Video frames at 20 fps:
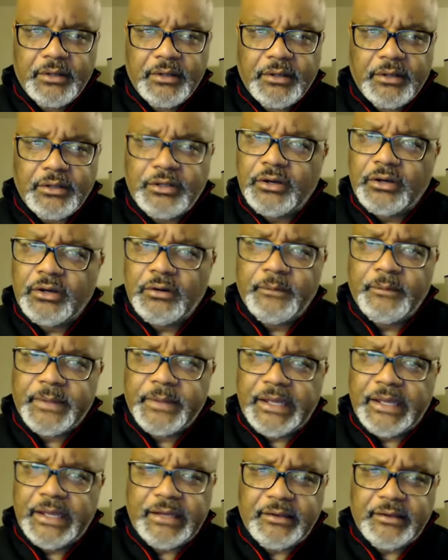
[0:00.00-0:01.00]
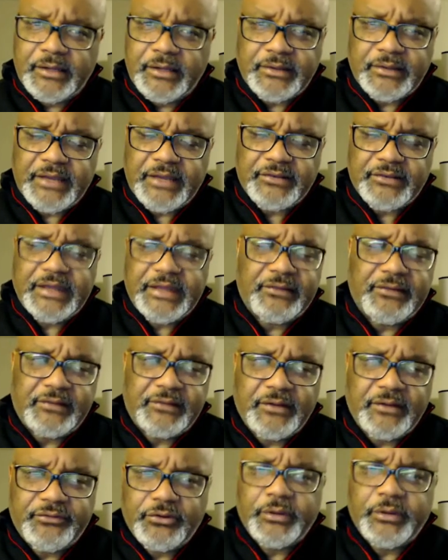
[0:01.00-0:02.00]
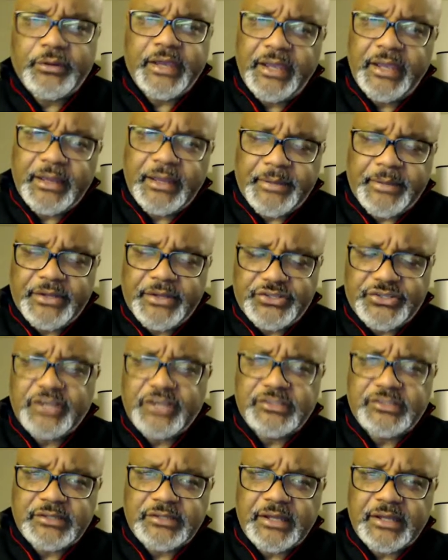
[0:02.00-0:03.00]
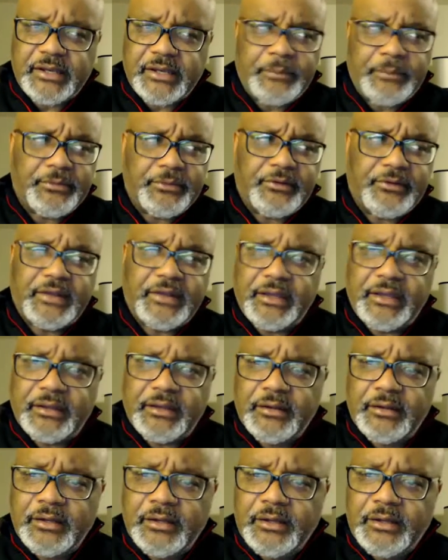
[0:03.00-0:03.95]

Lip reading: you know, like that stuff's okay. I'm not judging that. I'm just saying,